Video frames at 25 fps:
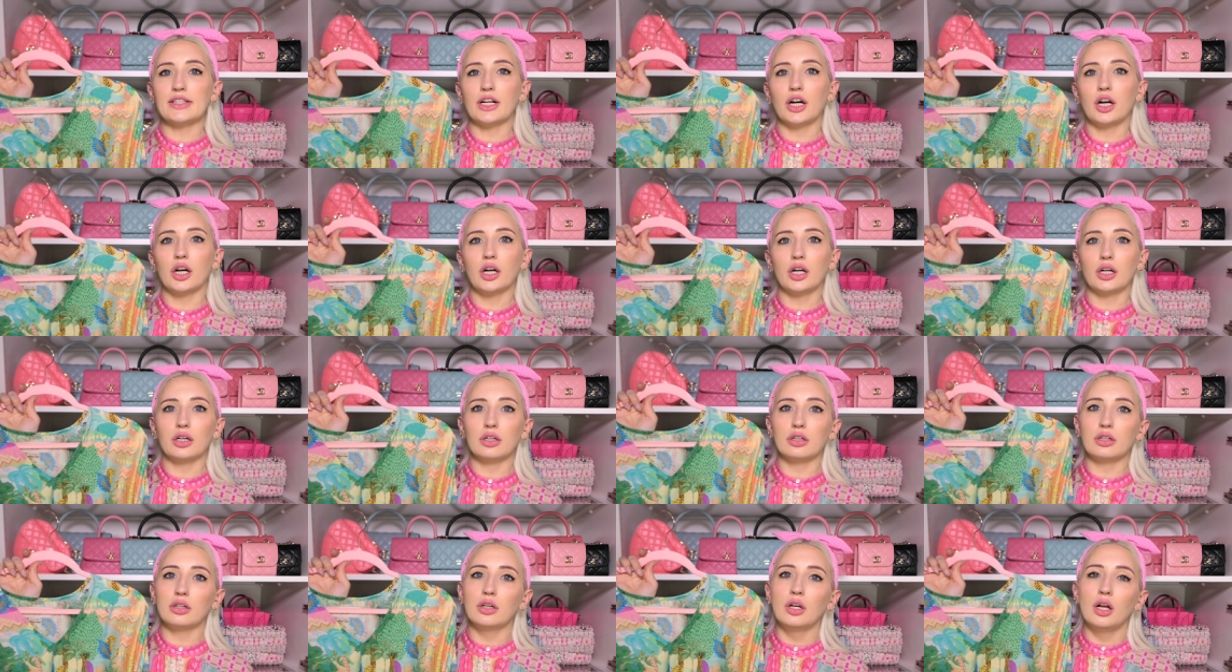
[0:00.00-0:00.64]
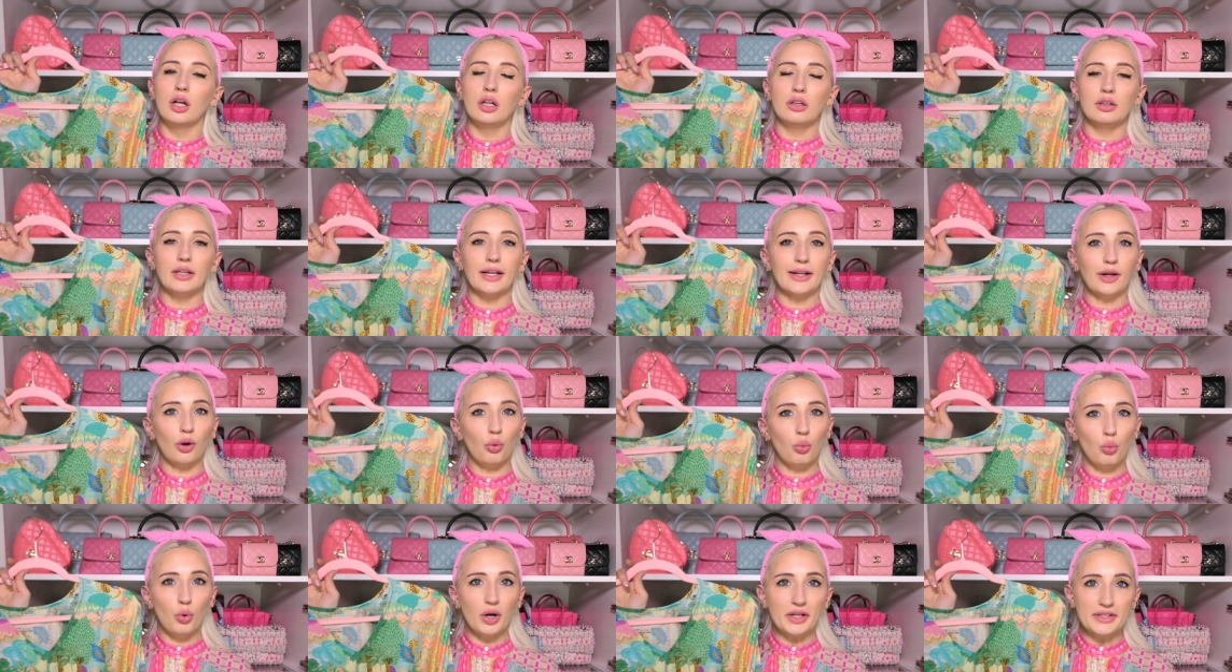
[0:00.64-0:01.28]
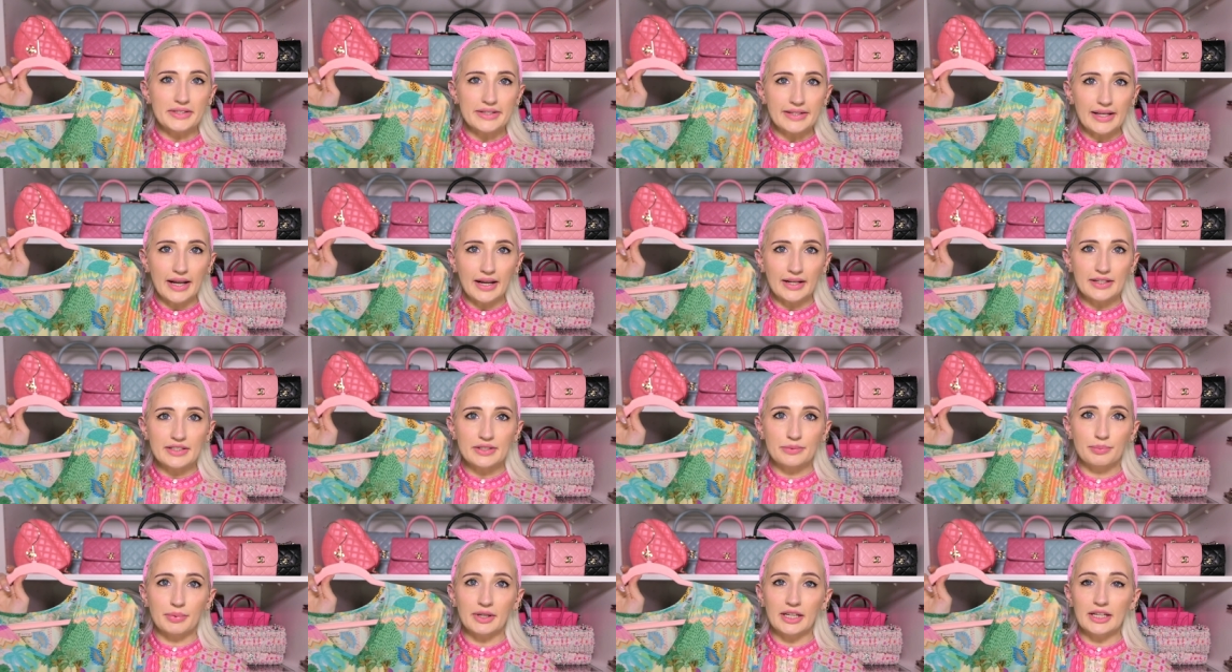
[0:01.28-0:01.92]
are like a one
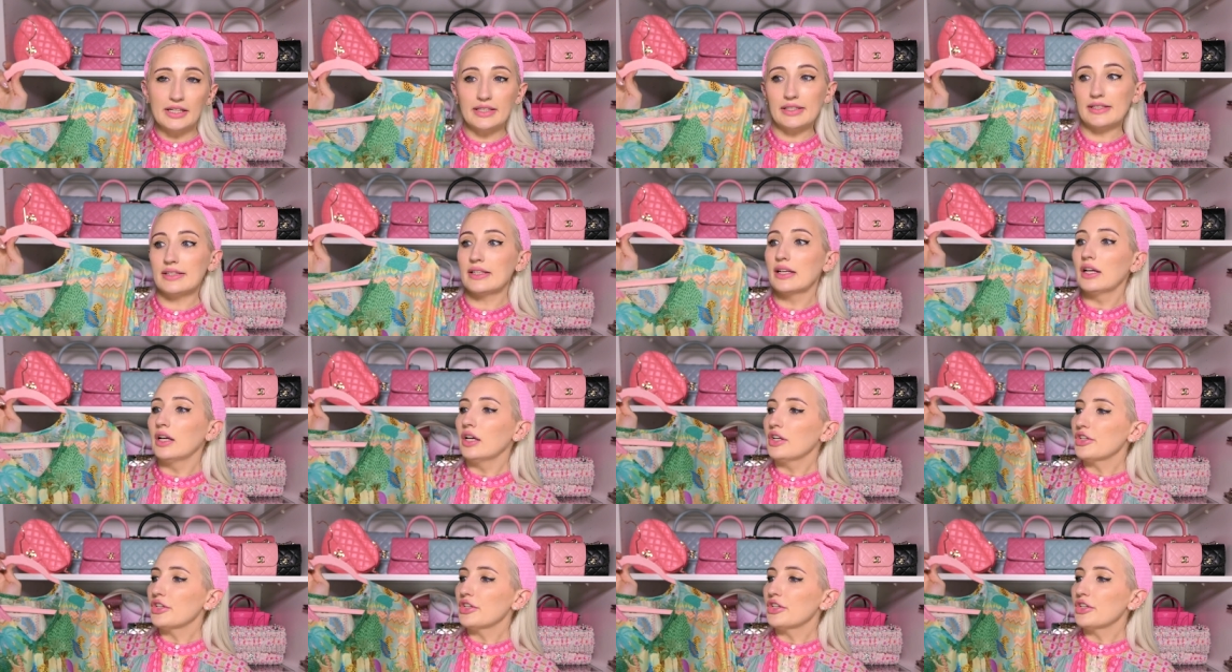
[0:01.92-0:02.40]
size piece.